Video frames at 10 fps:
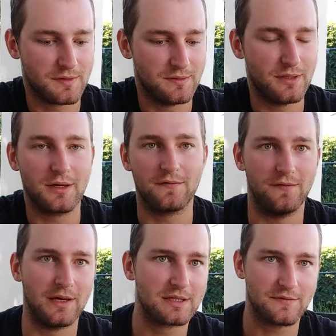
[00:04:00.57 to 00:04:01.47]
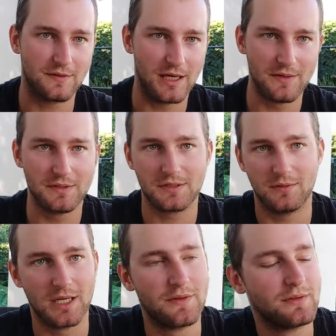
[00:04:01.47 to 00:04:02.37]
and, you know, fancy flavours or
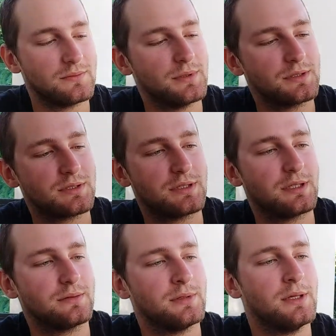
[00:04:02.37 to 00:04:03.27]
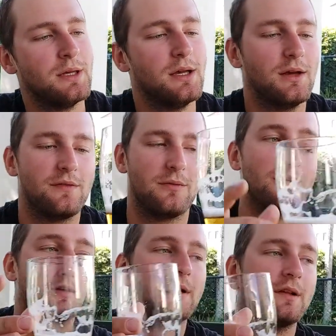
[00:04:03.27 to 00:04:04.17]
whatever, but shit, for what
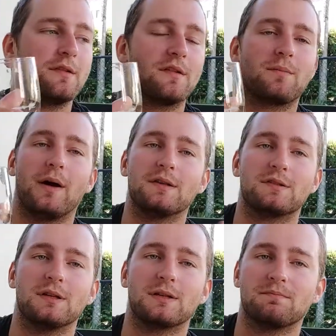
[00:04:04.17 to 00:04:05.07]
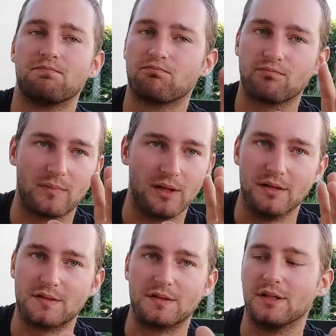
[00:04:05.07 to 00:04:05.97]
it is, it's basic,
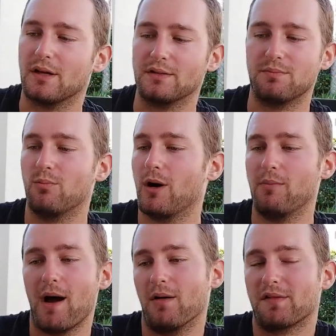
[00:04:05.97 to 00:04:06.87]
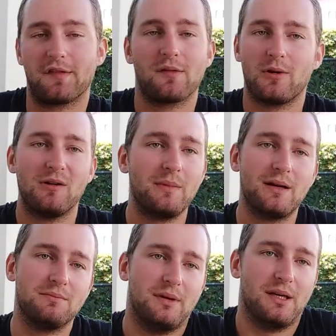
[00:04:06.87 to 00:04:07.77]
it's, you know, well balanced, it's a well
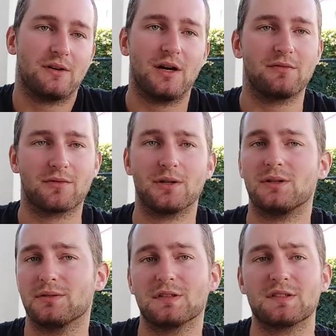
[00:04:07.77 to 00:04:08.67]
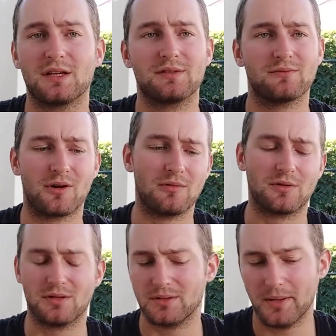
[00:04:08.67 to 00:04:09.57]
made beer overall, there's nothing wrong with
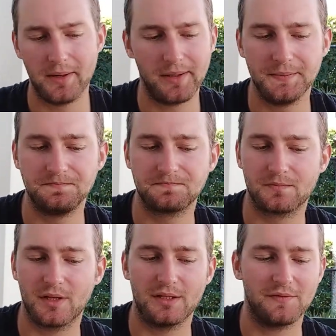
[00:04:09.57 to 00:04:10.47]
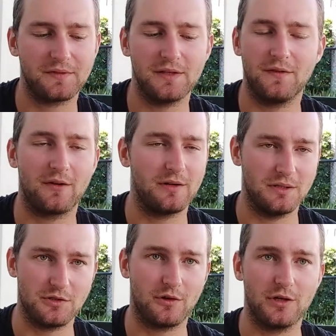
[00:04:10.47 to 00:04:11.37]
it. Definitely very
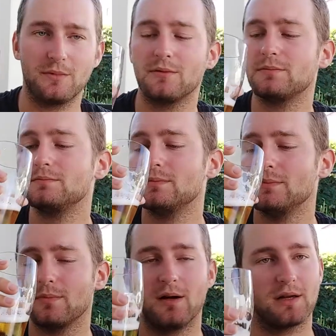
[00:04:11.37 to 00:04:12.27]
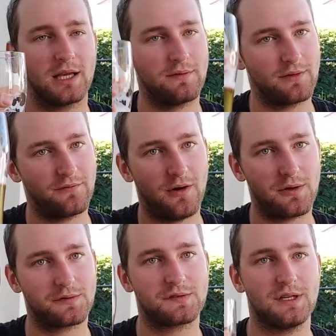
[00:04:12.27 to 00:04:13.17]
enjoyable. I'm going to give it a
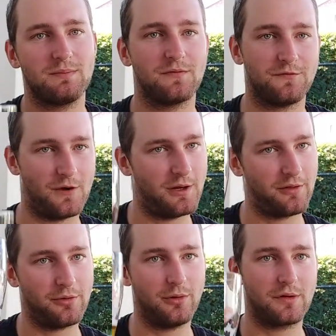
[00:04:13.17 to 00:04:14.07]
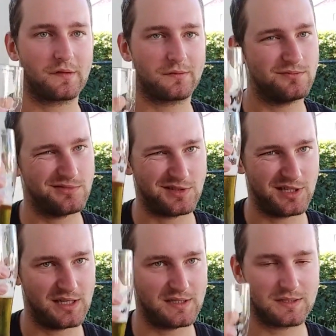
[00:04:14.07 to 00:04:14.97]
final sip and final thoughts.
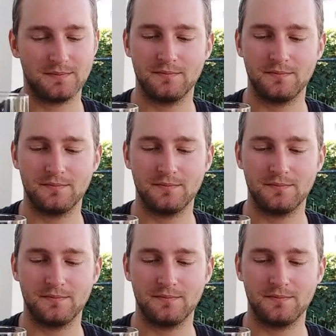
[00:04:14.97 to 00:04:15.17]
Cheers.